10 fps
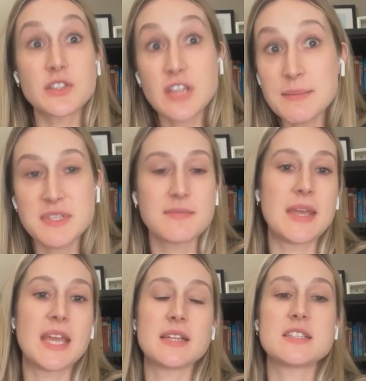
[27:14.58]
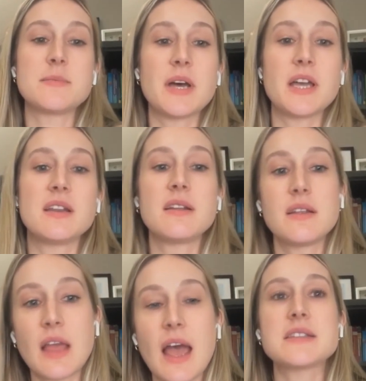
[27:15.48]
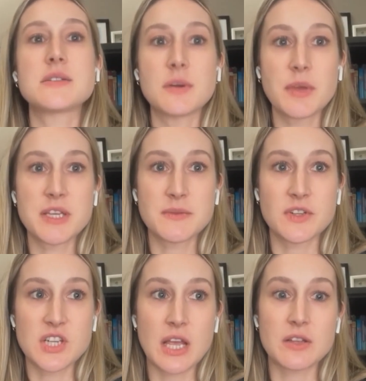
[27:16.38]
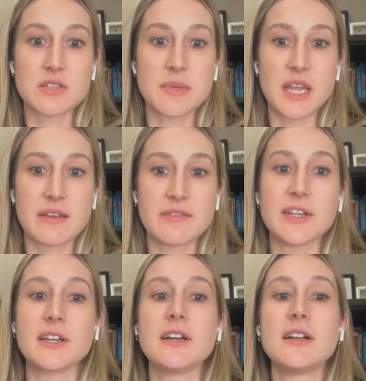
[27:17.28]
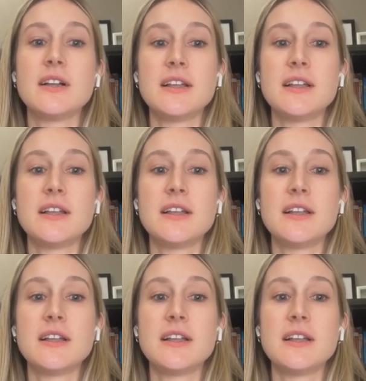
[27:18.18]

other types of MMPAs. But as the replacement for challenging behavior,